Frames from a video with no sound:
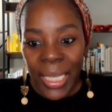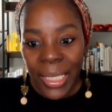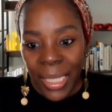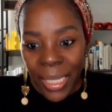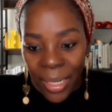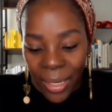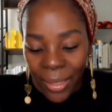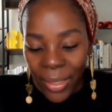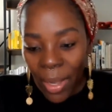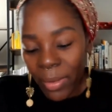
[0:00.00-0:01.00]
Kizzy.
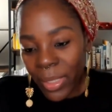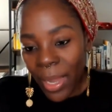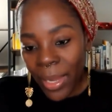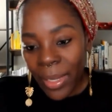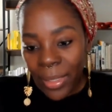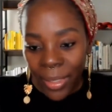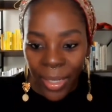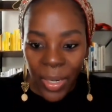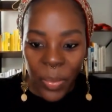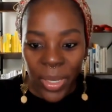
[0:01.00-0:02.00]
So I was like, it's
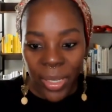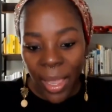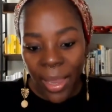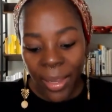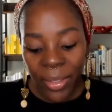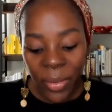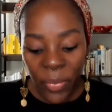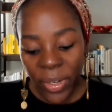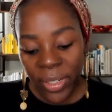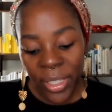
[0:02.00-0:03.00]
gonna be like the
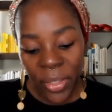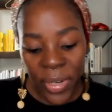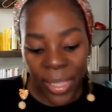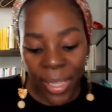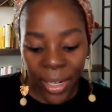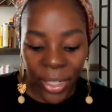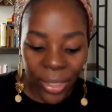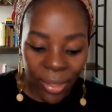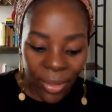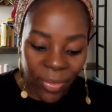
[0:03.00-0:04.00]
first three
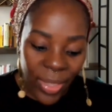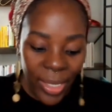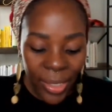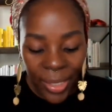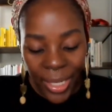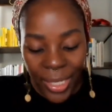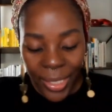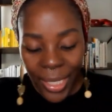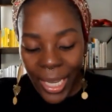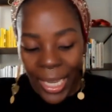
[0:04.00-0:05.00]
letters of this, and
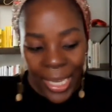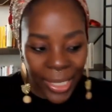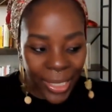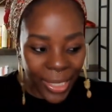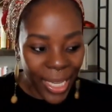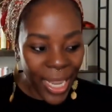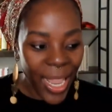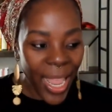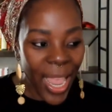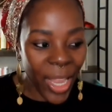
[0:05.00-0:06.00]
it's Kiz
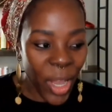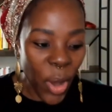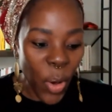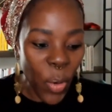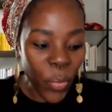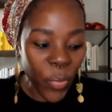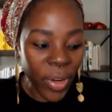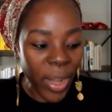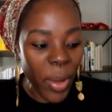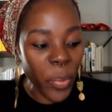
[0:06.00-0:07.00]
and Co
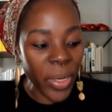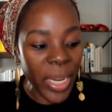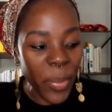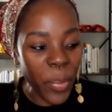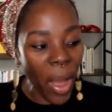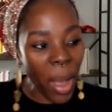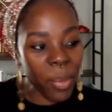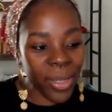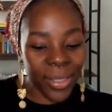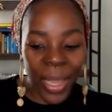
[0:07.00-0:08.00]
for company and
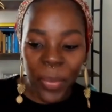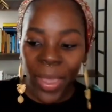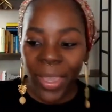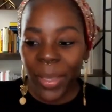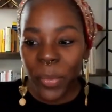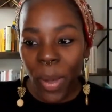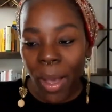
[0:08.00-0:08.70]
pop because I make it